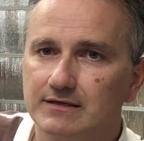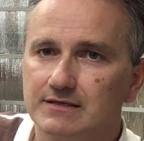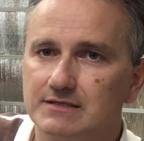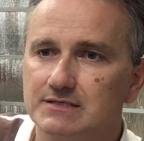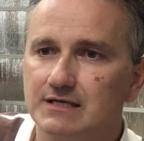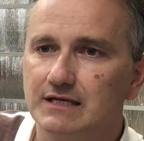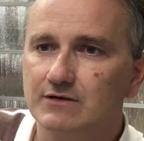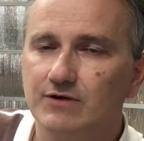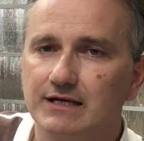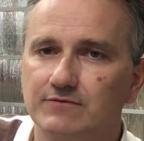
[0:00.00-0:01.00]
is
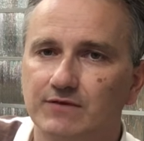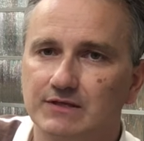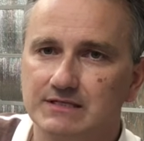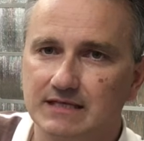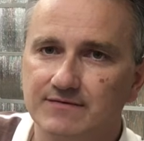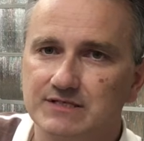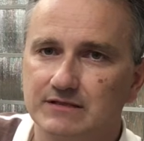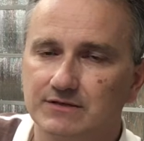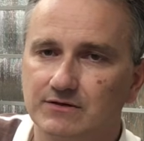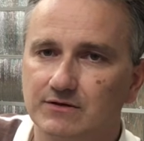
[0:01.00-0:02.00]
integrated with the slave
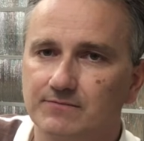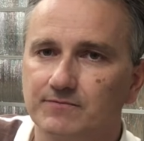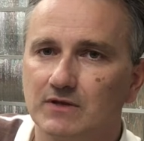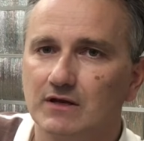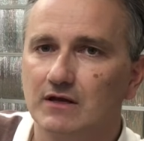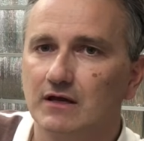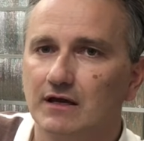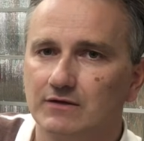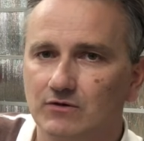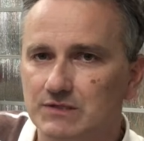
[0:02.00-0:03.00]
cylinder
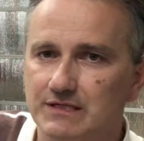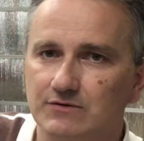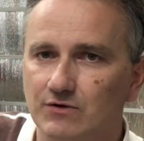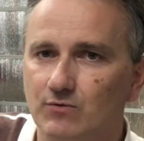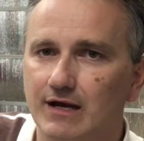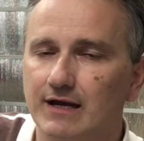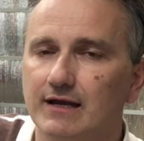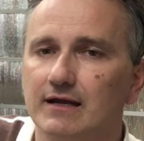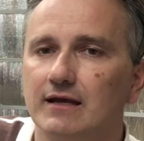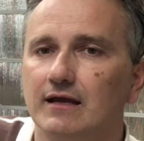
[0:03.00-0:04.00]
in a concentric way,
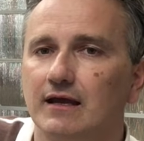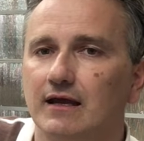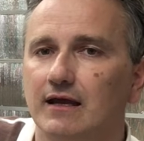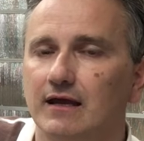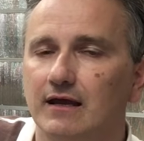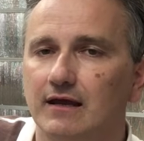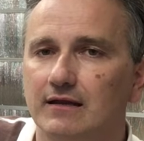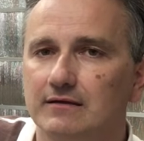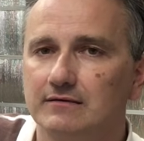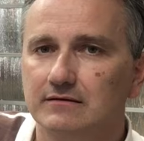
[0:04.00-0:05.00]

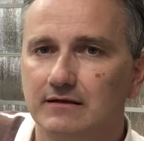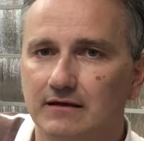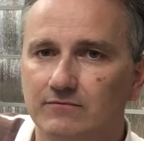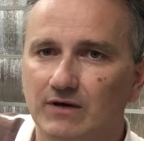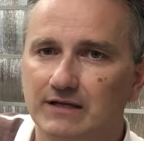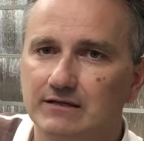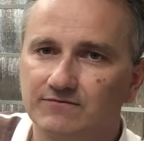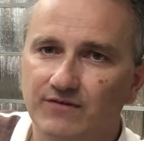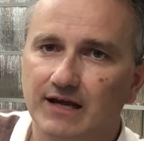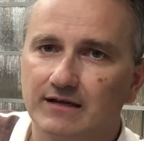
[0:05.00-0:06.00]
and when it
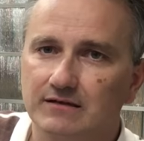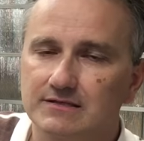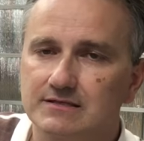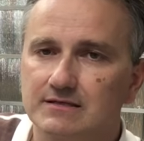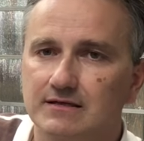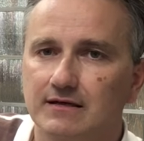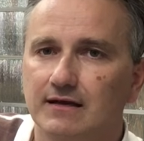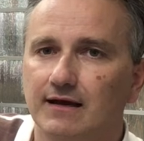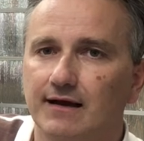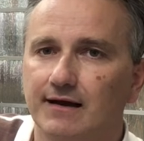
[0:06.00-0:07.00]
fails,
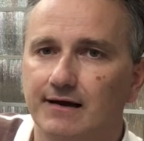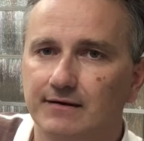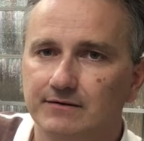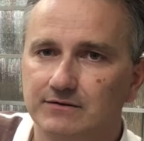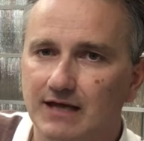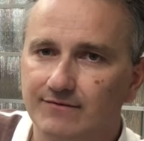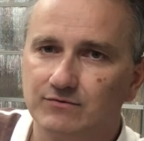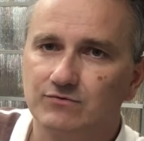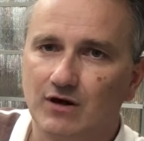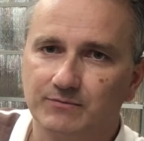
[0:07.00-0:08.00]
you have to
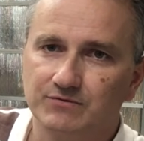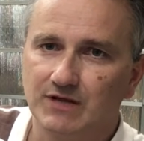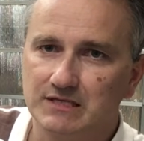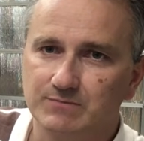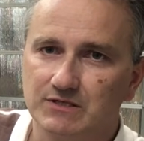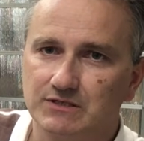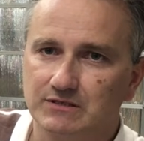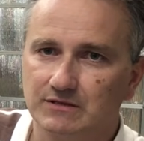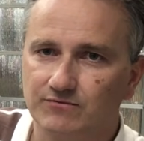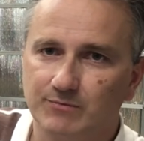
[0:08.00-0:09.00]
drop the transmission
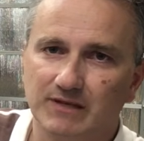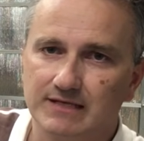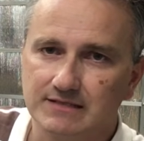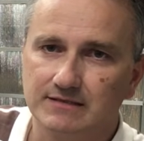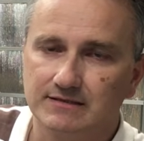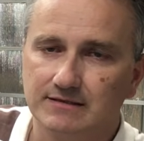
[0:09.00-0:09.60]
and replace it